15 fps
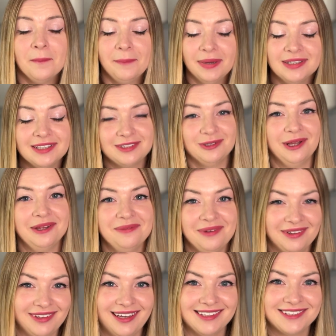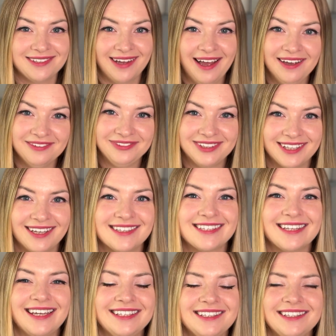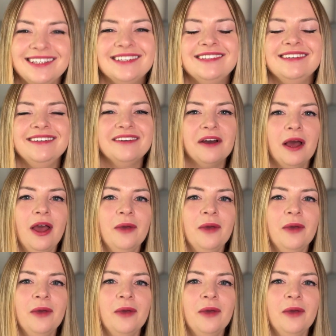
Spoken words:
but they told about that, so I'm translating it to you.